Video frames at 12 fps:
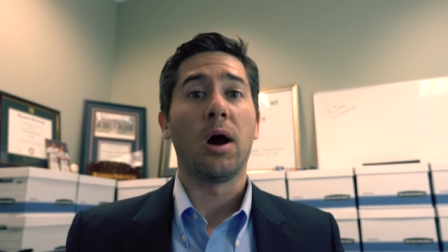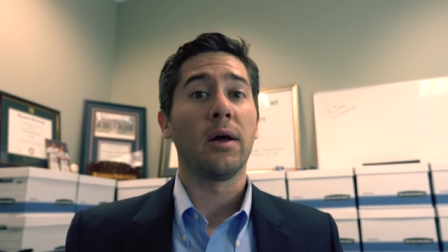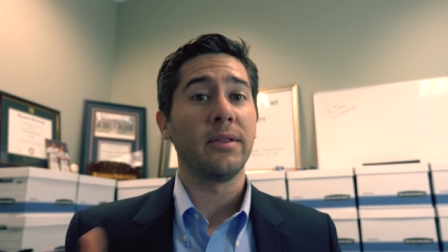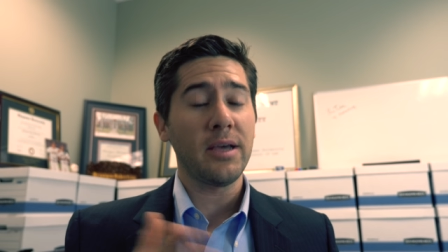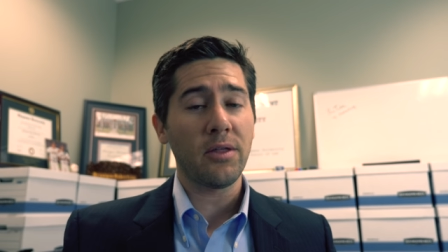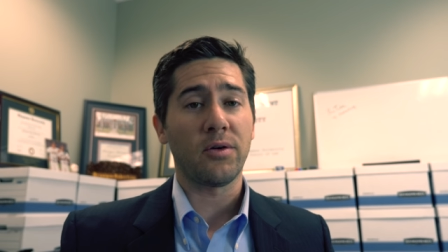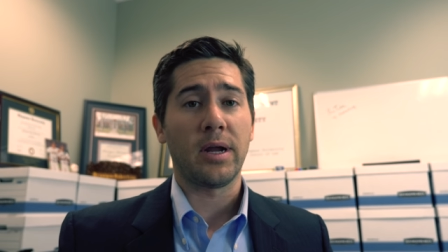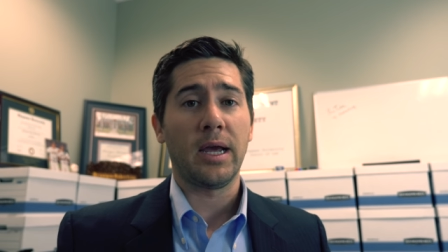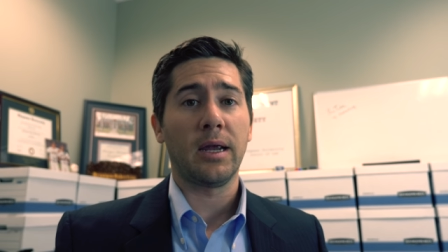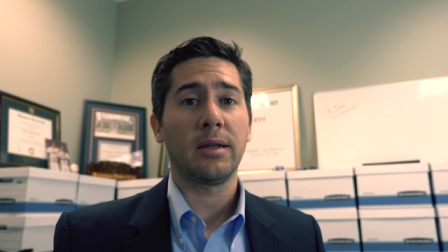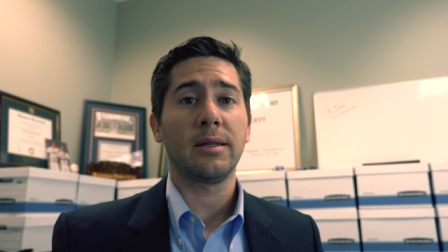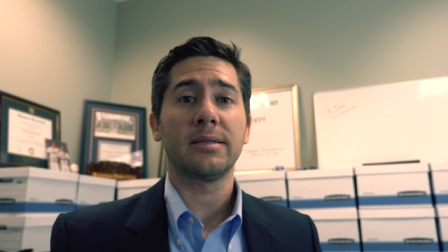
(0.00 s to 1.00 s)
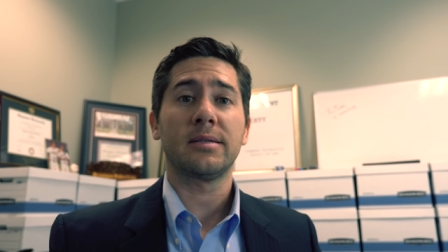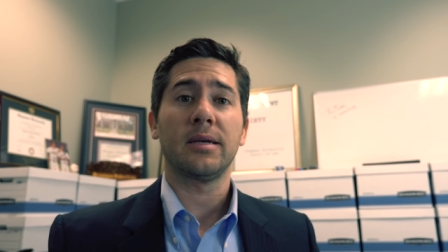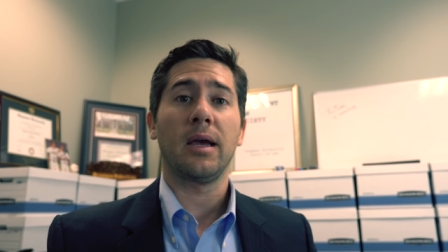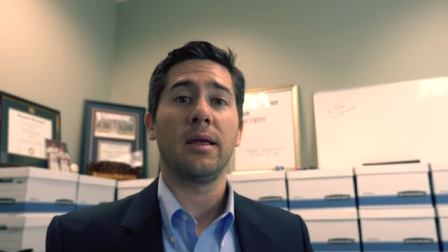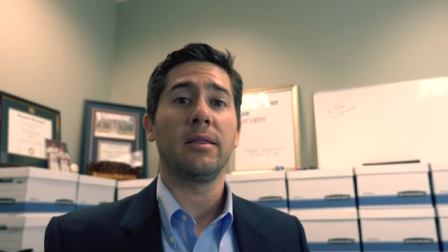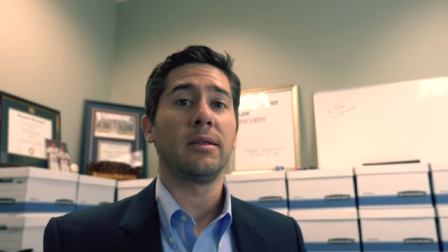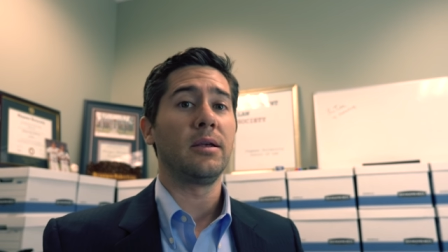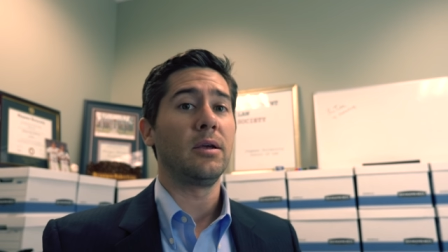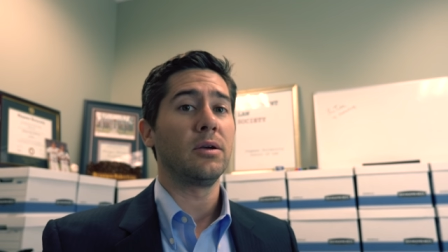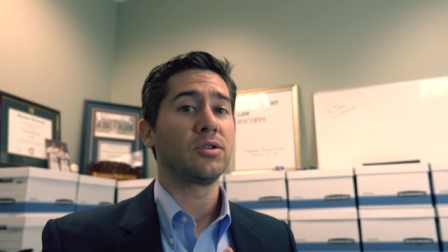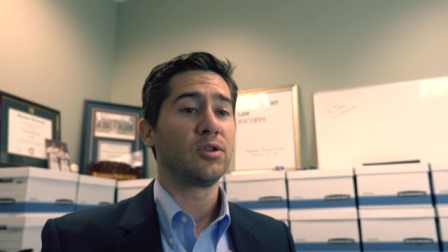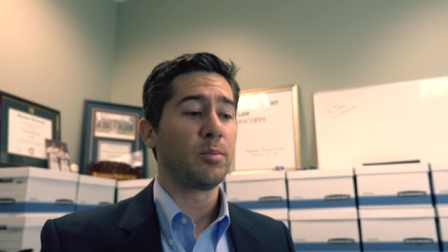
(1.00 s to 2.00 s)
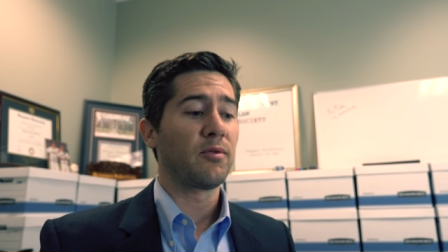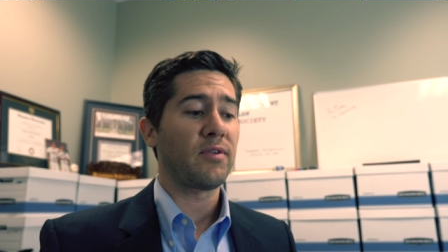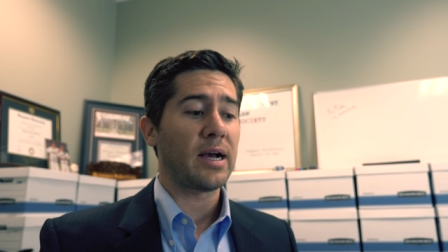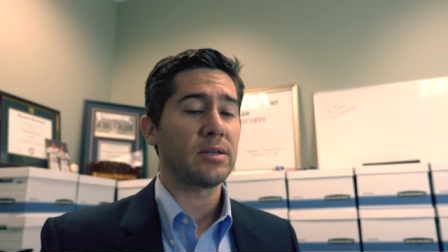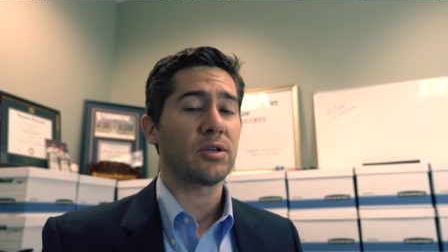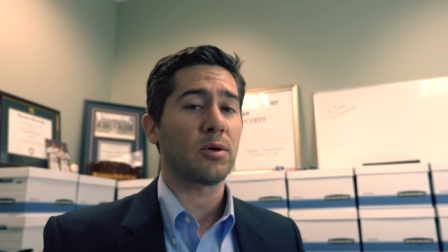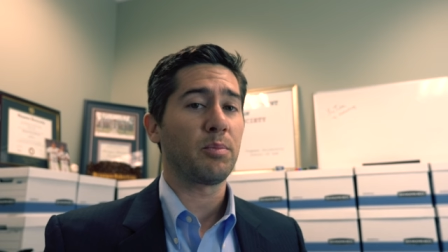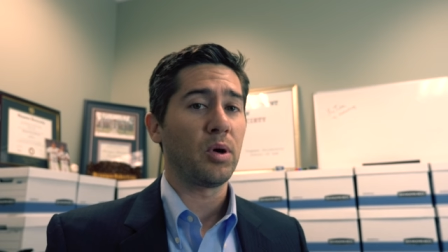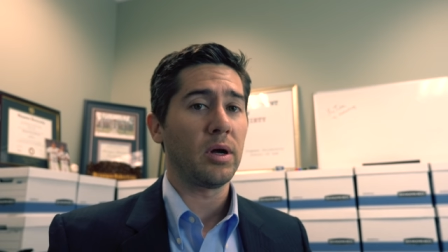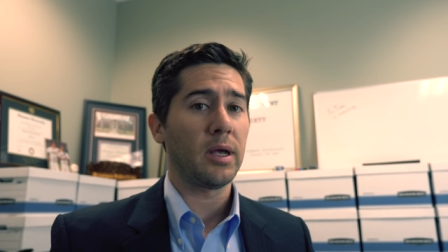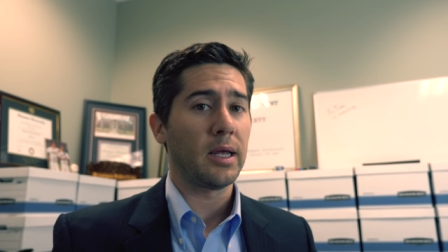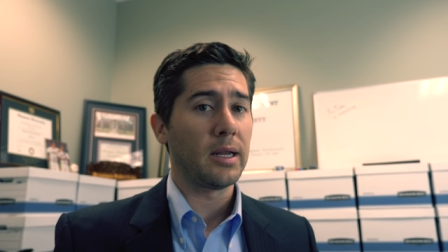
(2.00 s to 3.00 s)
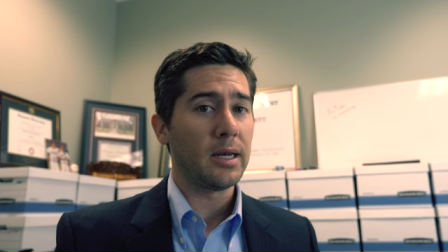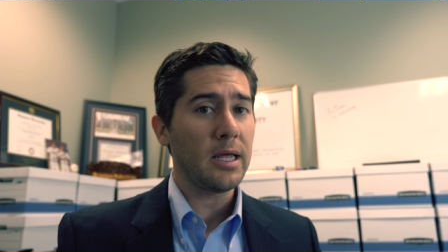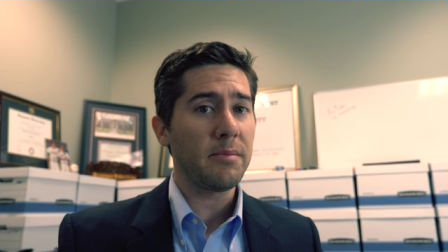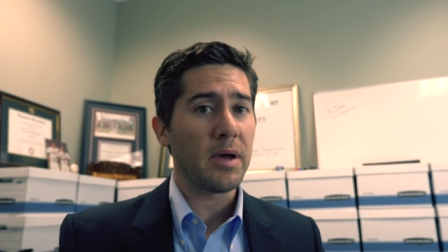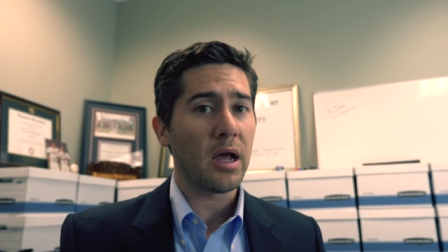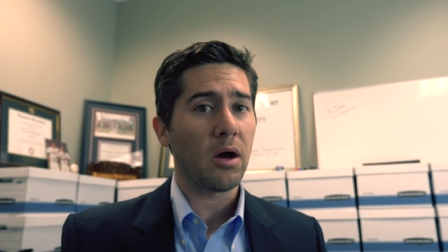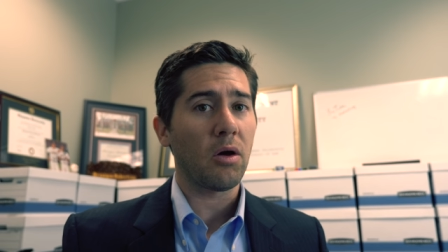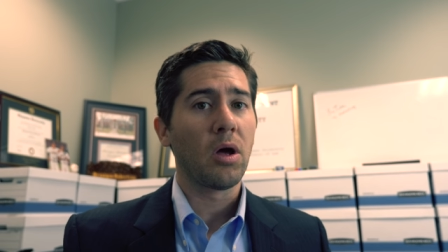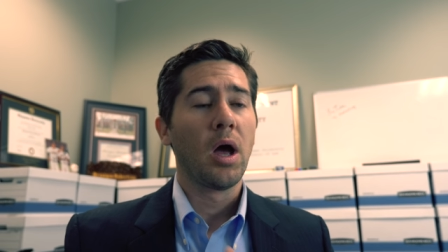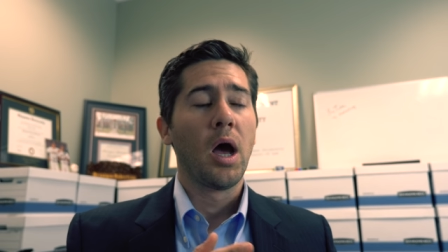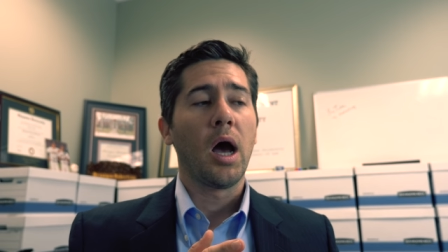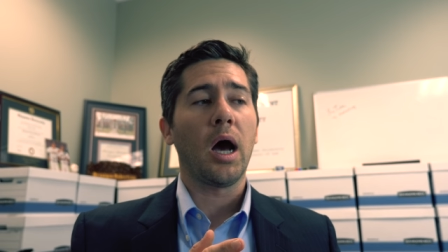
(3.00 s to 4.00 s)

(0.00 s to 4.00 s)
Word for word: On the other hand, let's say the supervisor put in an email,